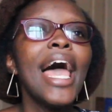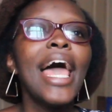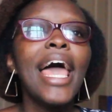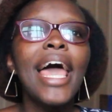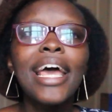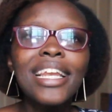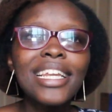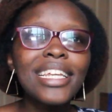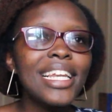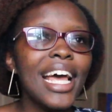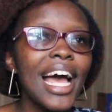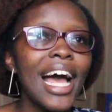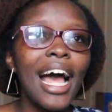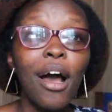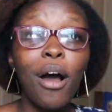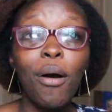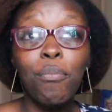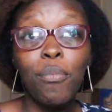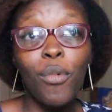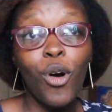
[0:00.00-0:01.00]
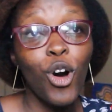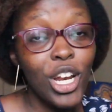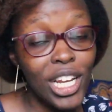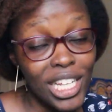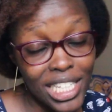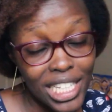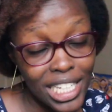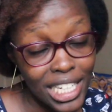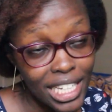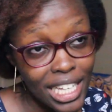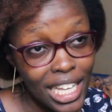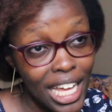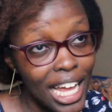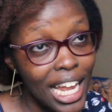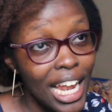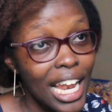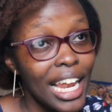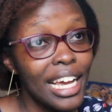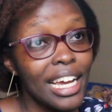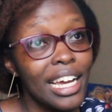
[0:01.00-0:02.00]
And honestly,
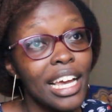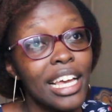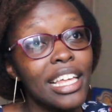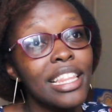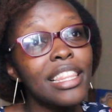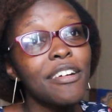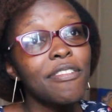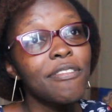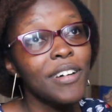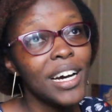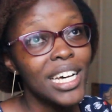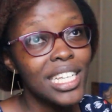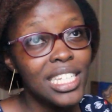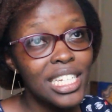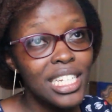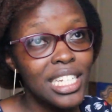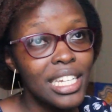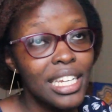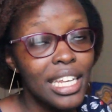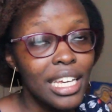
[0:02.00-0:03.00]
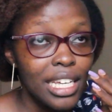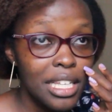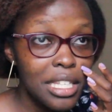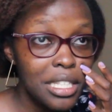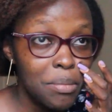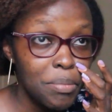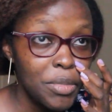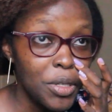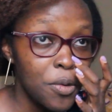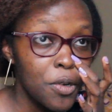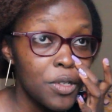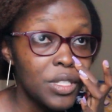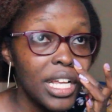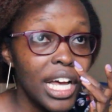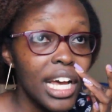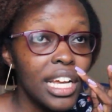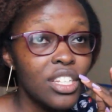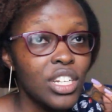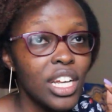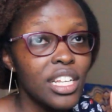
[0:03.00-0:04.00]
like in the first days, because
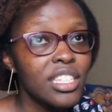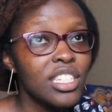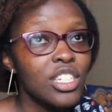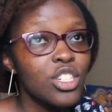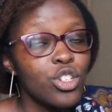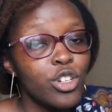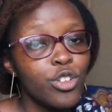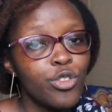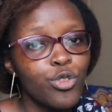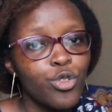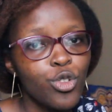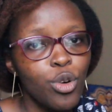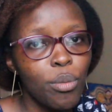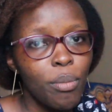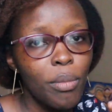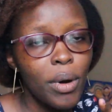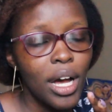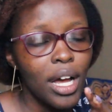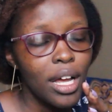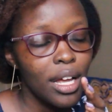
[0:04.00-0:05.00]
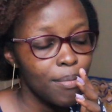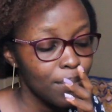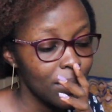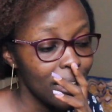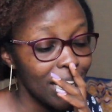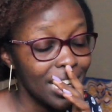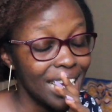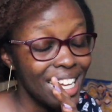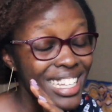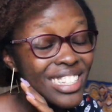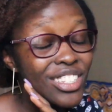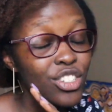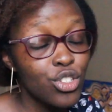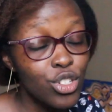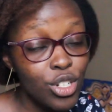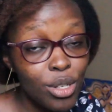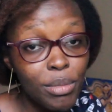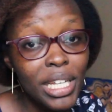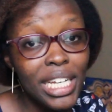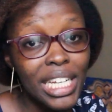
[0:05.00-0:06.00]
I transitioned from like
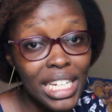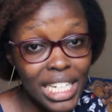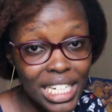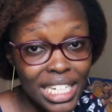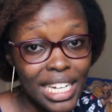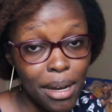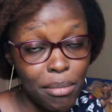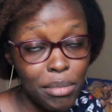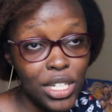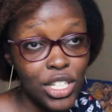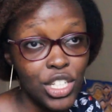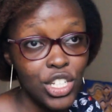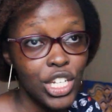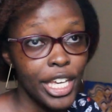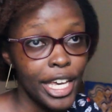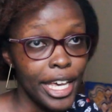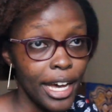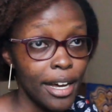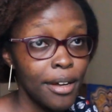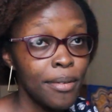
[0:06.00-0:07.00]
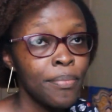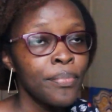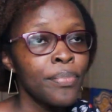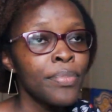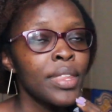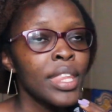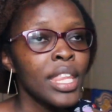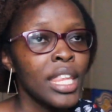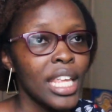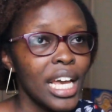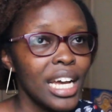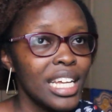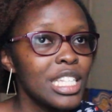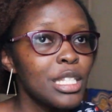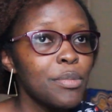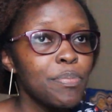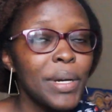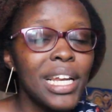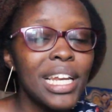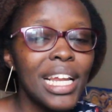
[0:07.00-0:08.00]
extremely heat damaged hair, I'd
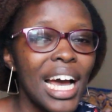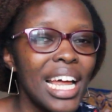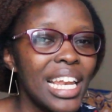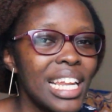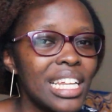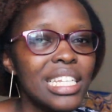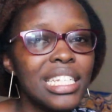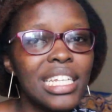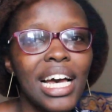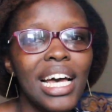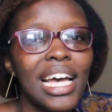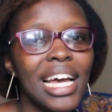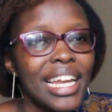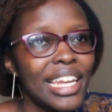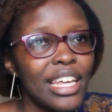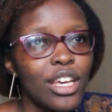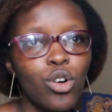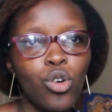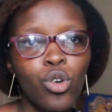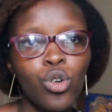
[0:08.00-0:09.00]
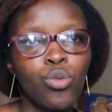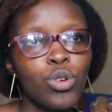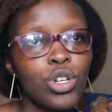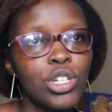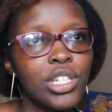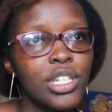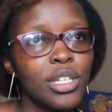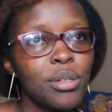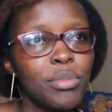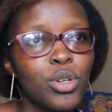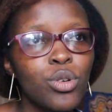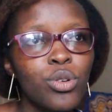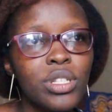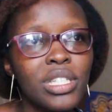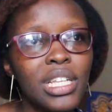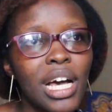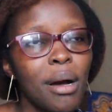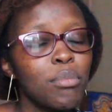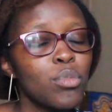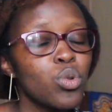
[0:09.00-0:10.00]
spend an entire day on wash day because
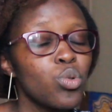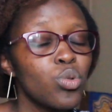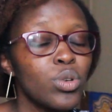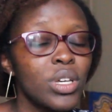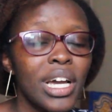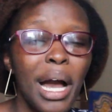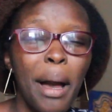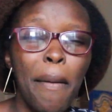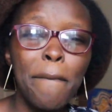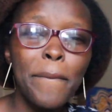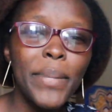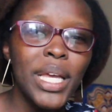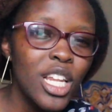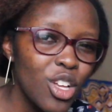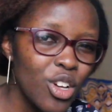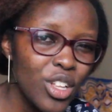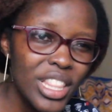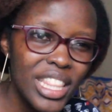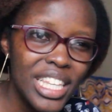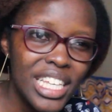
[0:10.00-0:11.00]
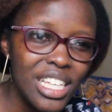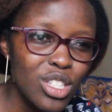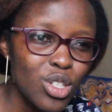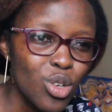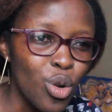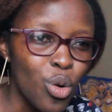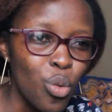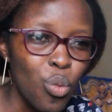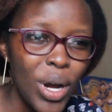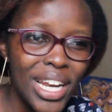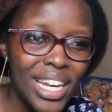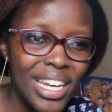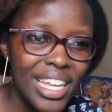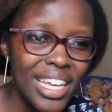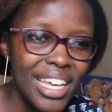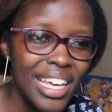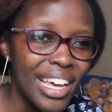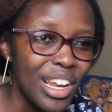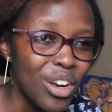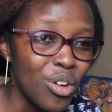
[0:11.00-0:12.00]
I'm doing a million things on one
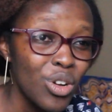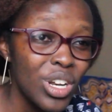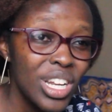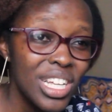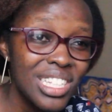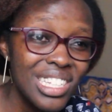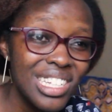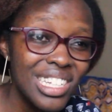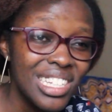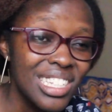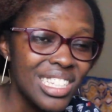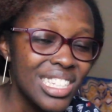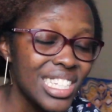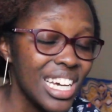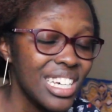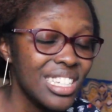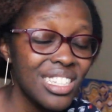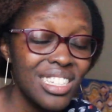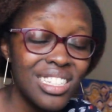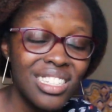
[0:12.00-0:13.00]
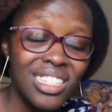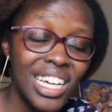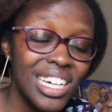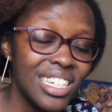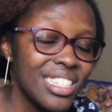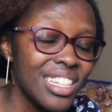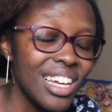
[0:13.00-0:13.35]
day, and honestly it's just